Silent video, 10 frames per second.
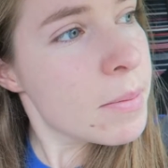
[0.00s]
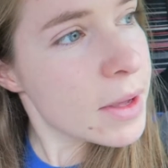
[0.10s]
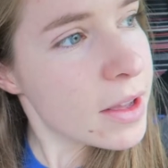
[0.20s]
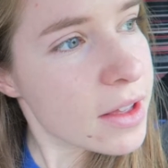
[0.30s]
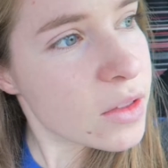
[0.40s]

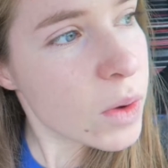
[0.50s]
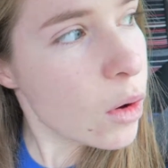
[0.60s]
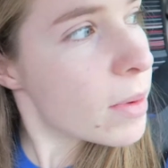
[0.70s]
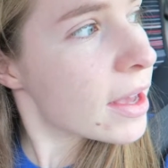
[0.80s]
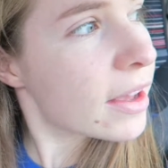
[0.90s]
because we
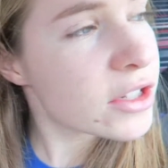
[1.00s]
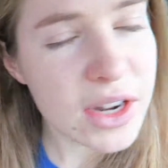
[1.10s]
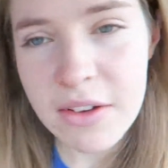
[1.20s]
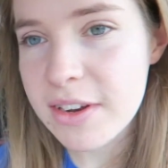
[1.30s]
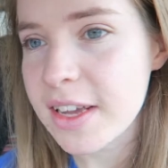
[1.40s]
will be going
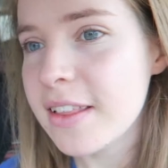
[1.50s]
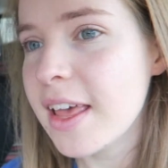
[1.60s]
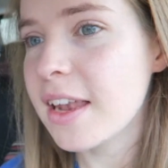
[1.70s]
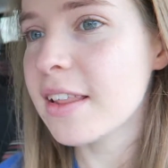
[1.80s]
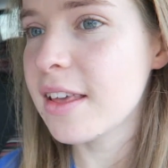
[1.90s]
travelling at the
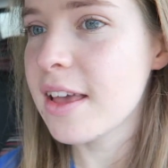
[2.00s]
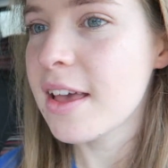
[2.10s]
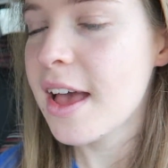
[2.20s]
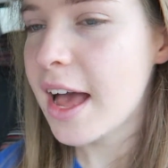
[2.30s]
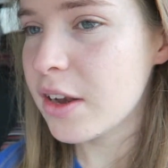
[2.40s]
end of the year
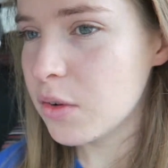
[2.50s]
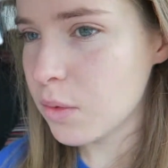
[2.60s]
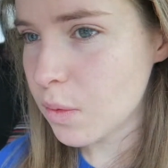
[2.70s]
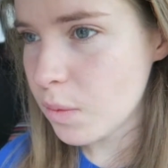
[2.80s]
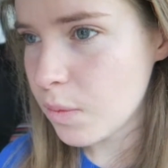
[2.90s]

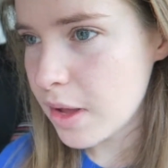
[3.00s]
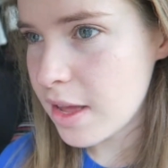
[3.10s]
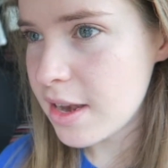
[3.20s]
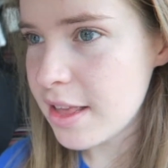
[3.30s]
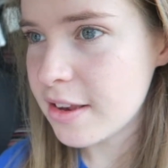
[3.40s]
and
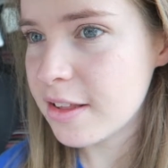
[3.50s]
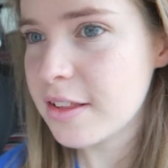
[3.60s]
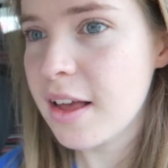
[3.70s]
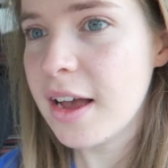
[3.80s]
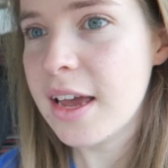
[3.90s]
we need to
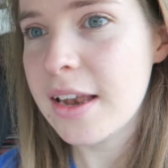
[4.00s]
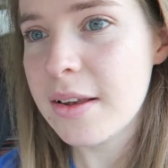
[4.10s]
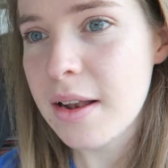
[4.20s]
decide,